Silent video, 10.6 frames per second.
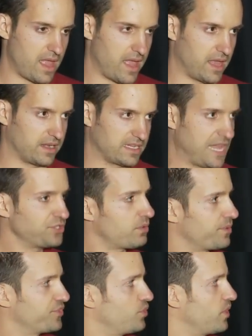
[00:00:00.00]
And essentially what
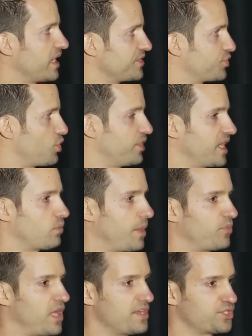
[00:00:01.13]
we're doing is turning your
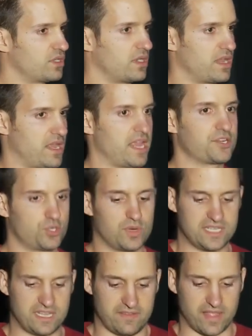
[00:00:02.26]
web browser into a
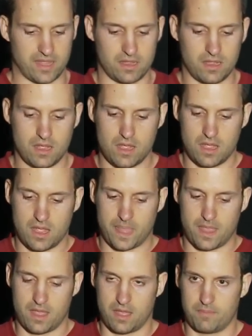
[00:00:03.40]
TV.
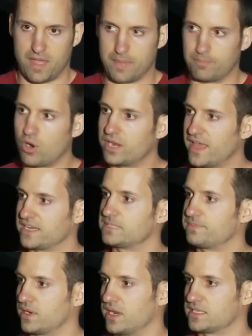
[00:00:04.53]
And part of that
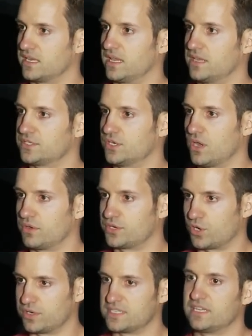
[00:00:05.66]
experience is, you
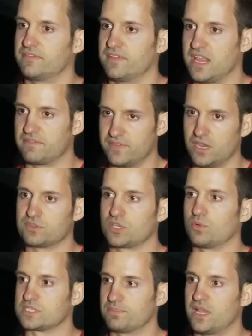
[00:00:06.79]
turn your TV and video is
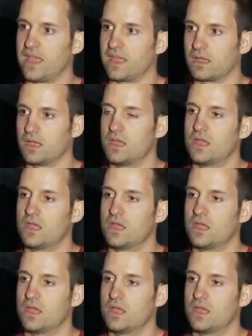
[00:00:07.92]
always playing.